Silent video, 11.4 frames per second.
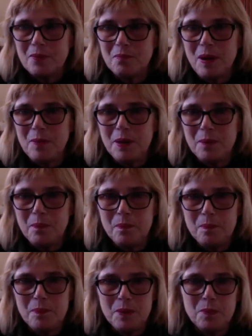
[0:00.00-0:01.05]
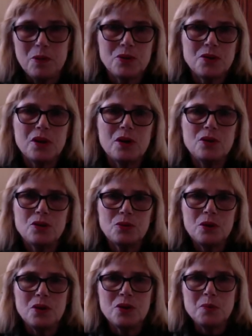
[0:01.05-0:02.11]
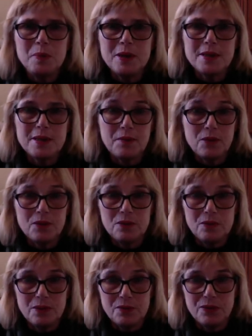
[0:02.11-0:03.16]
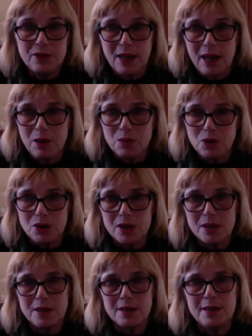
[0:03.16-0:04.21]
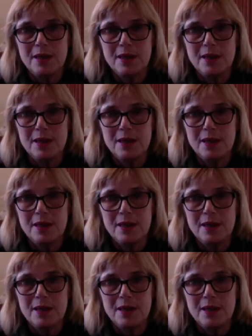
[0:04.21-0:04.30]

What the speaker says: maybe be multicultural, speak several different languages.